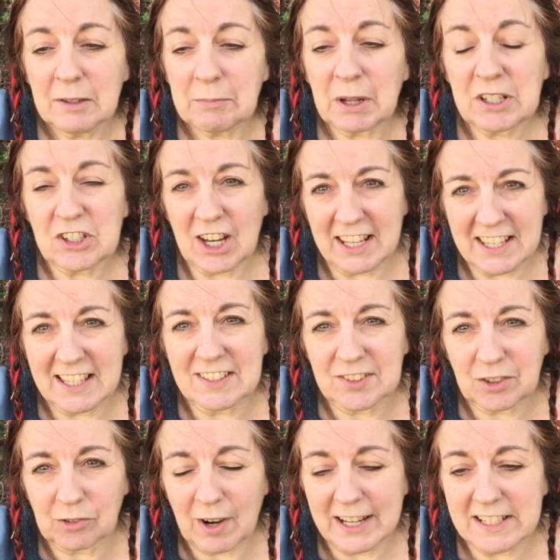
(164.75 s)
But Jake is
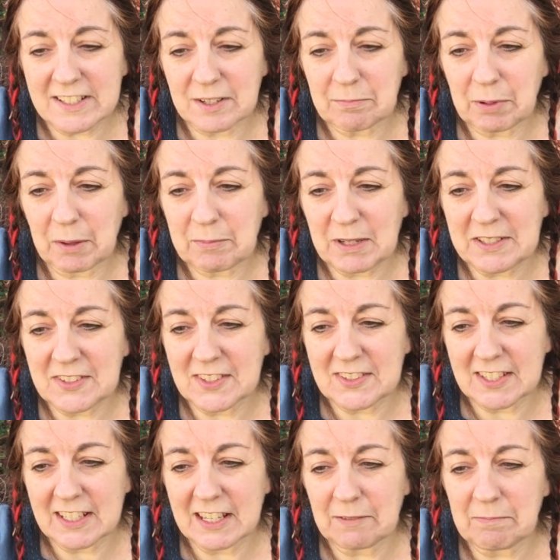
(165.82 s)
great at
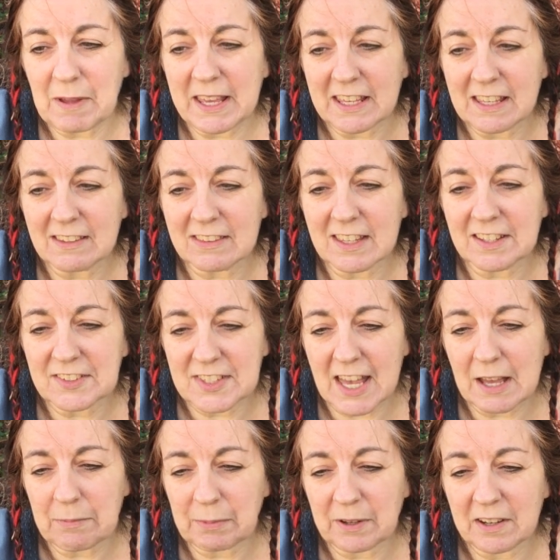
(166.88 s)
publicity and making things
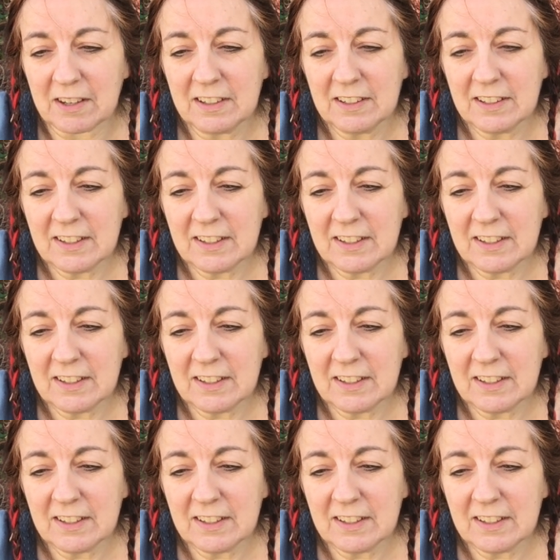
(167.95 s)
happen.